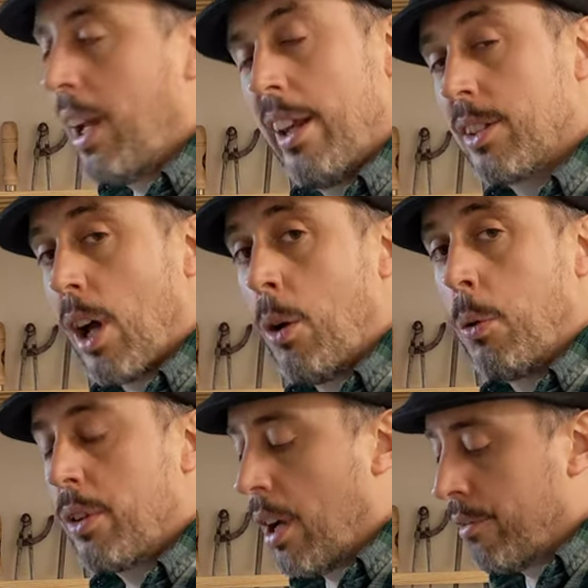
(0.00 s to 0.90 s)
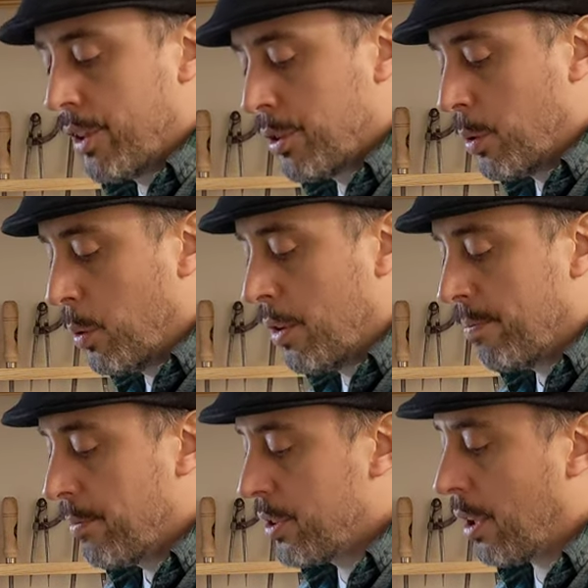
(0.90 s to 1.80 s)
here that's old and I've restored,
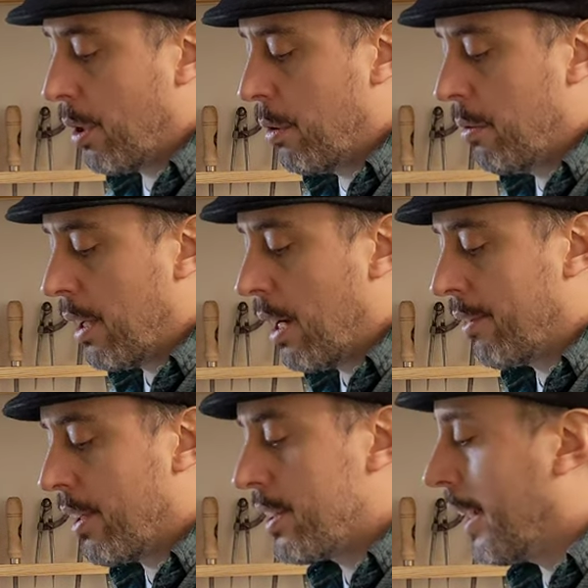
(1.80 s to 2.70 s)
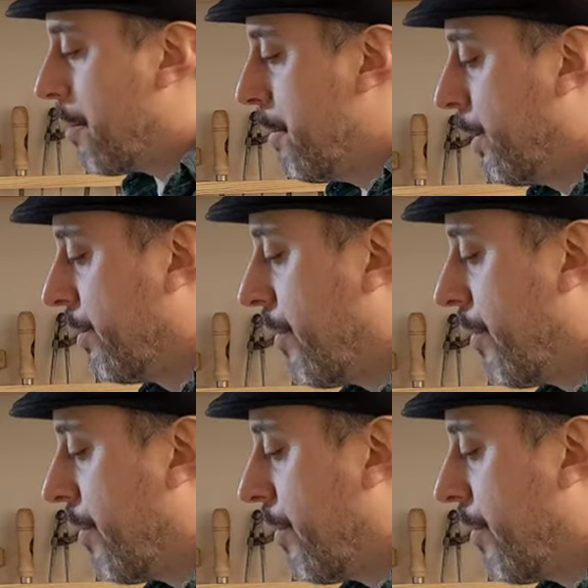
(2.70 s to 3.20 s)
so I'm going to take a mill